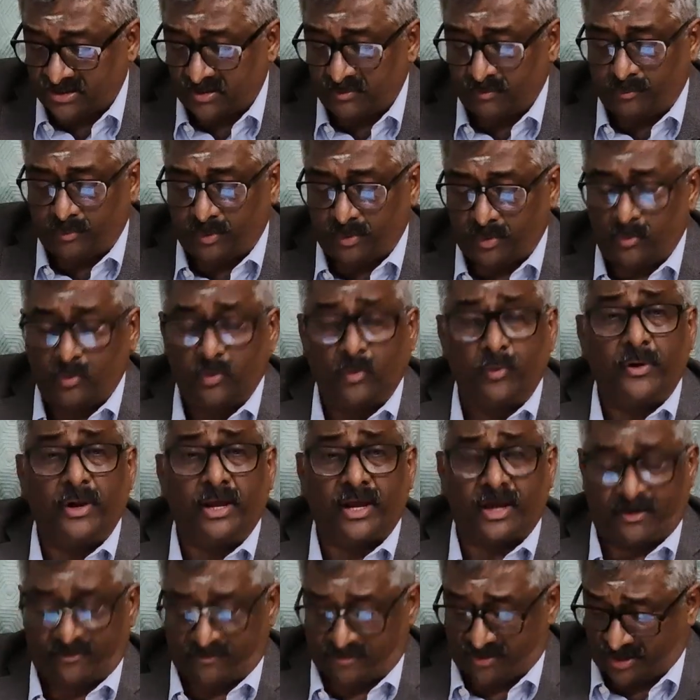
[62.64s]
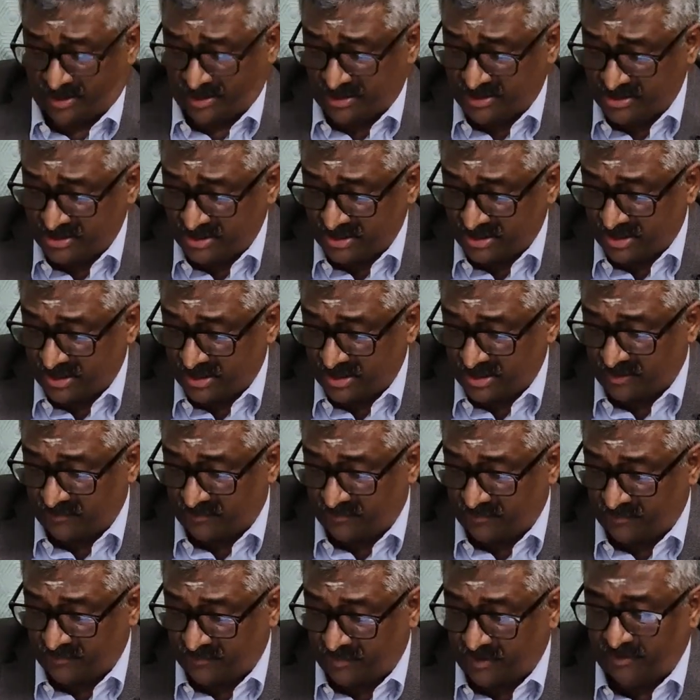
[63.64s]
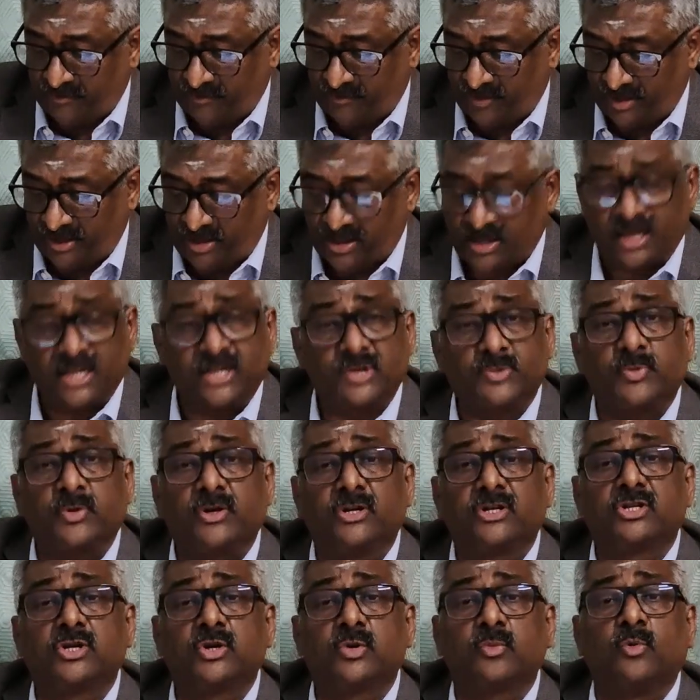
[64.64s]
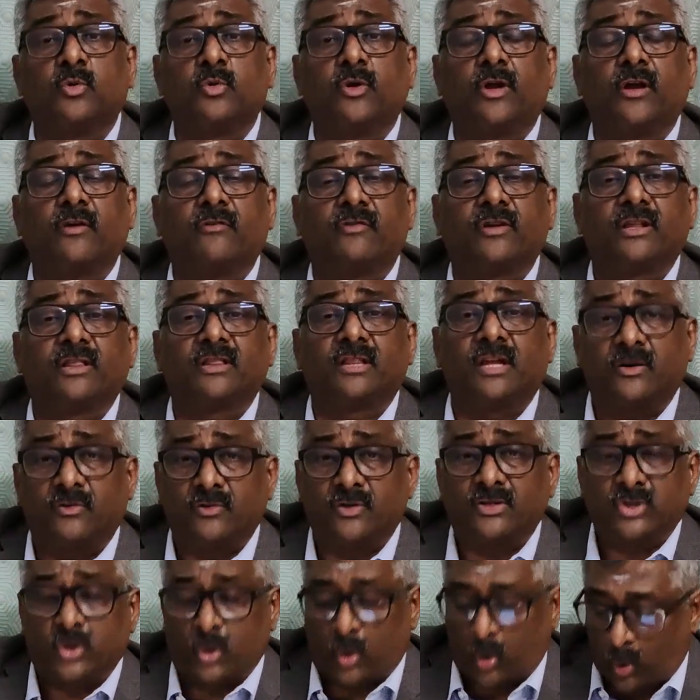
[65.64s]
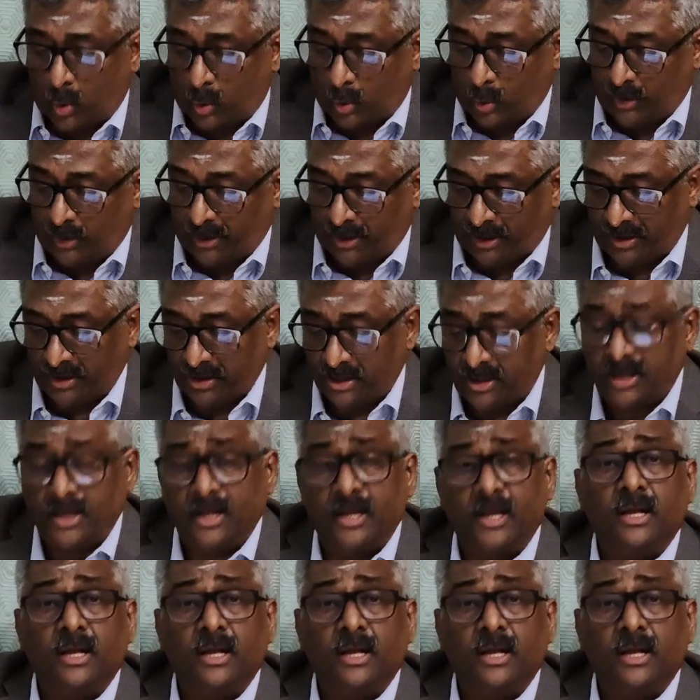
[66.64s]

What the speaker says: simple moving average and the 50-week exponential moving average that was holding.